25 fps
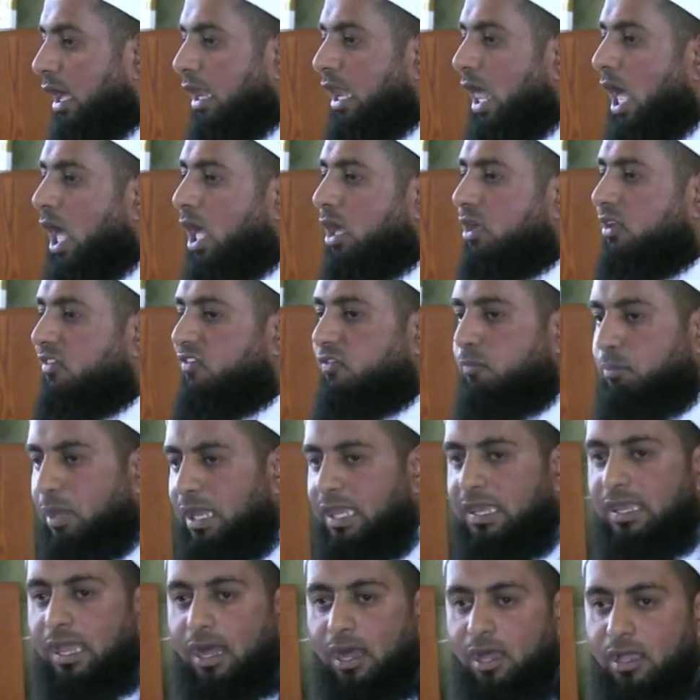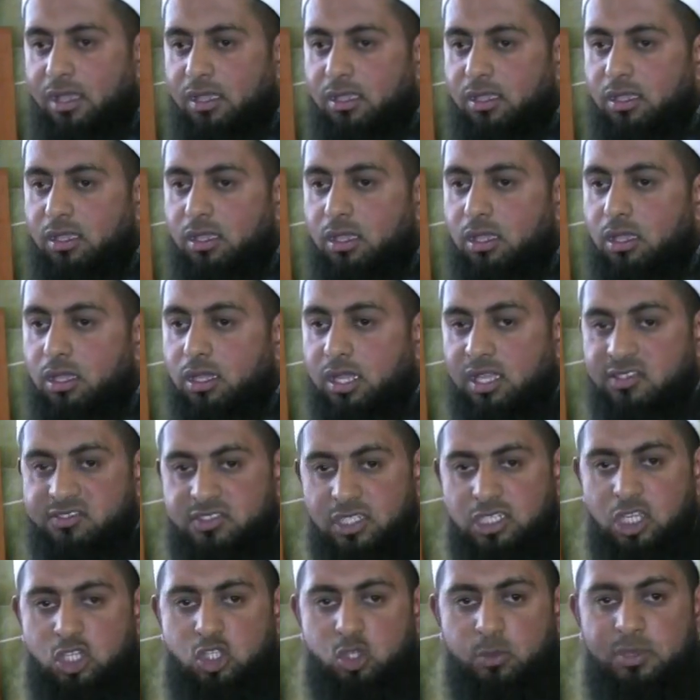al-Arif Billah,
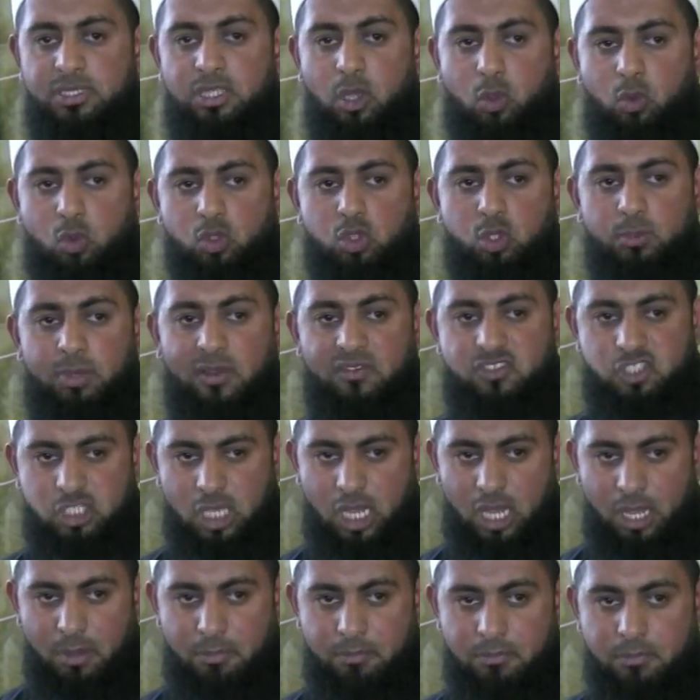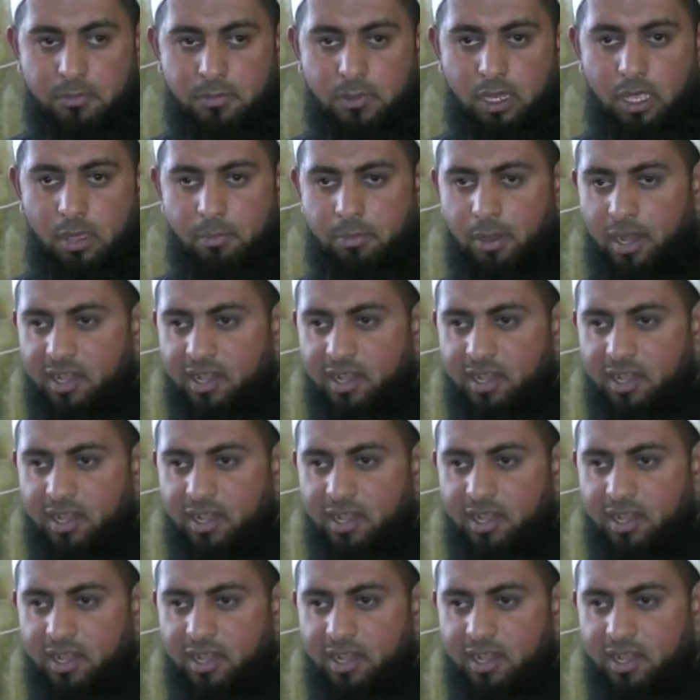considered to be the Qutb of Sham,